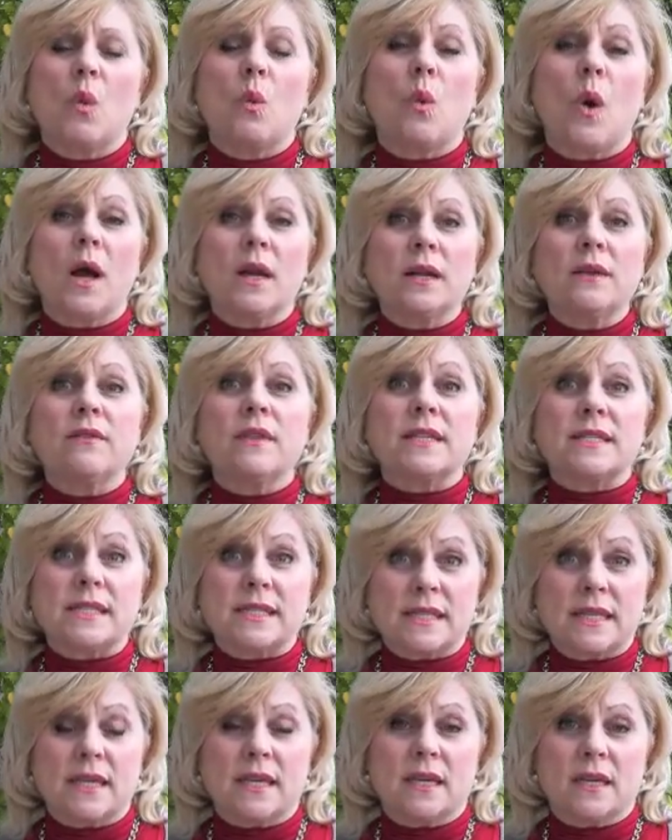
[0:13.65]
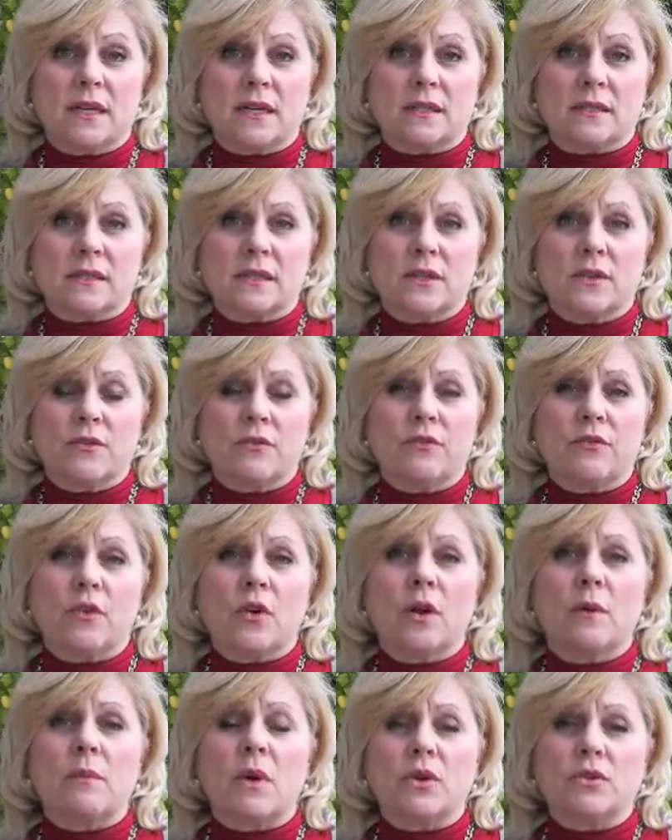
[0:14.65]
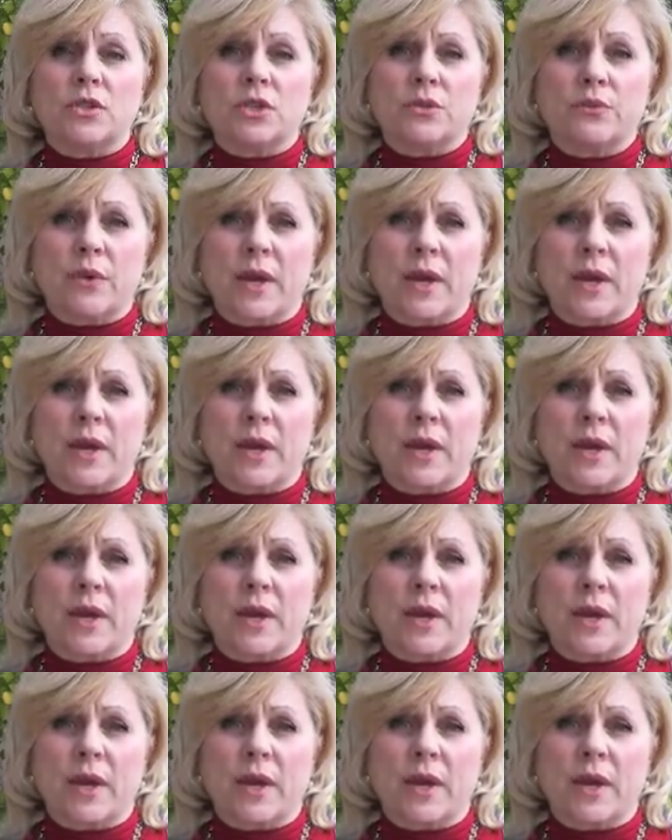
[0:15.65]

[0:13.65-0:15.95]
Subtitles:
One of the skills for emotion